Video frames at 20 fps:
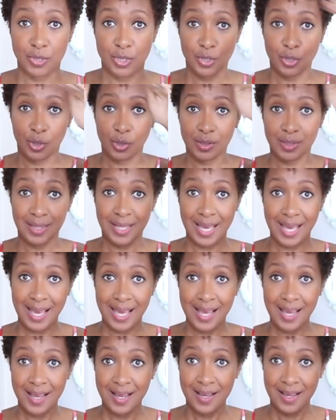So you have got
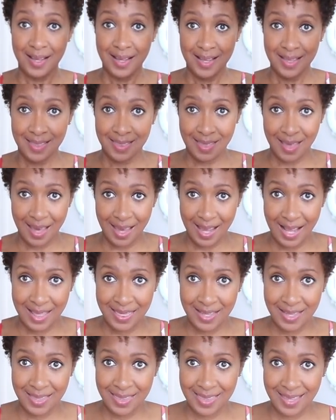there, there, and
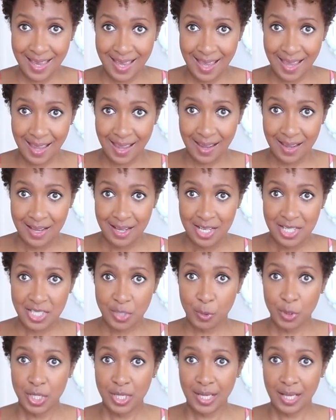then there
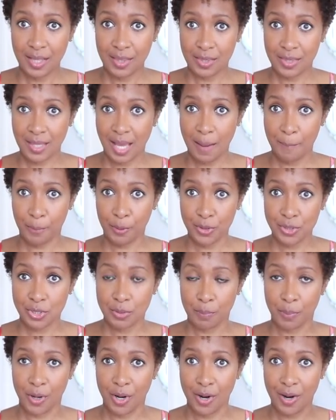so when you get that
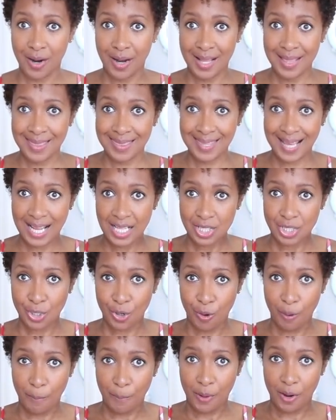bottom part and that
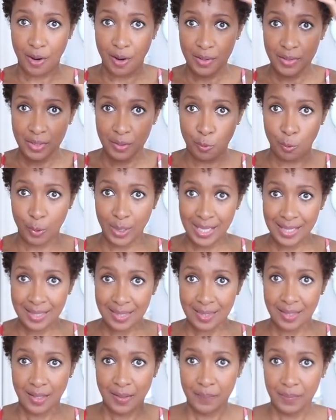top part, the
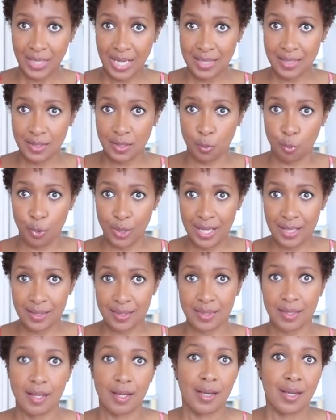width and then the
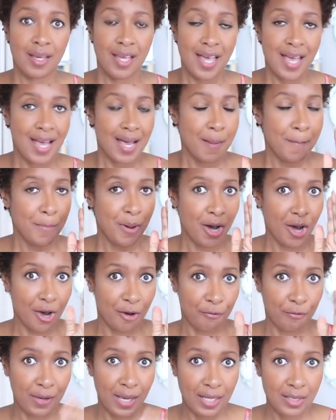width,
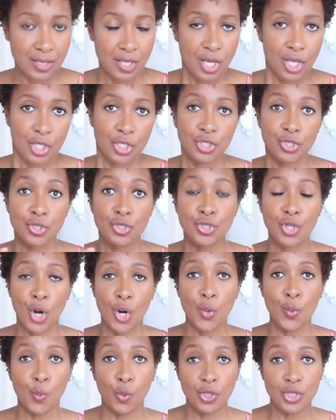perfect. Because you
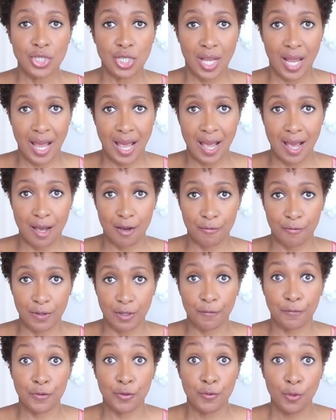don't want to have,
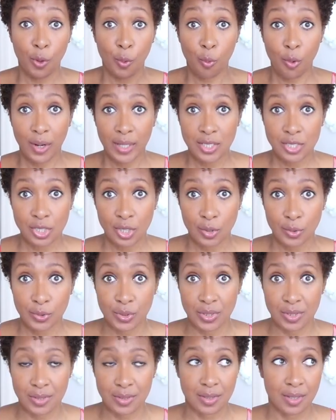if you've got wide
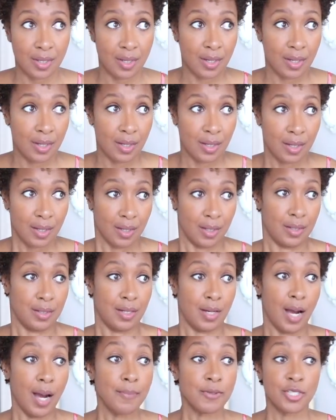shoulders,
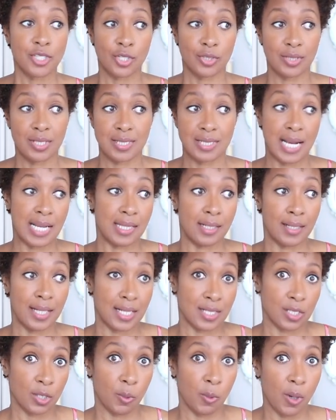I'm just going to say the
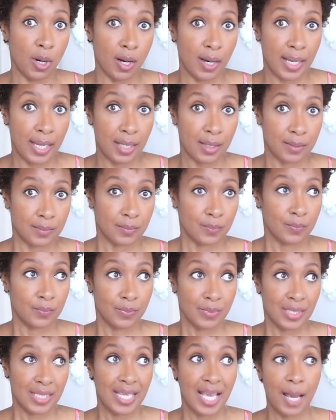letter Y,
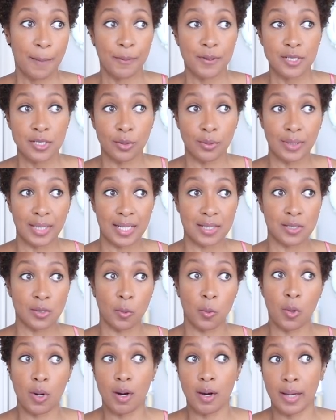capital letter
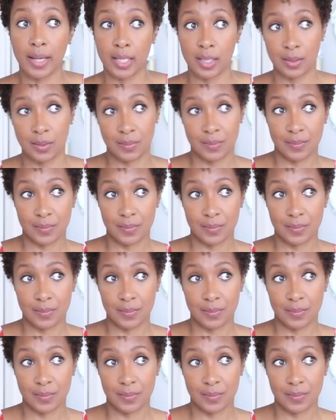Y.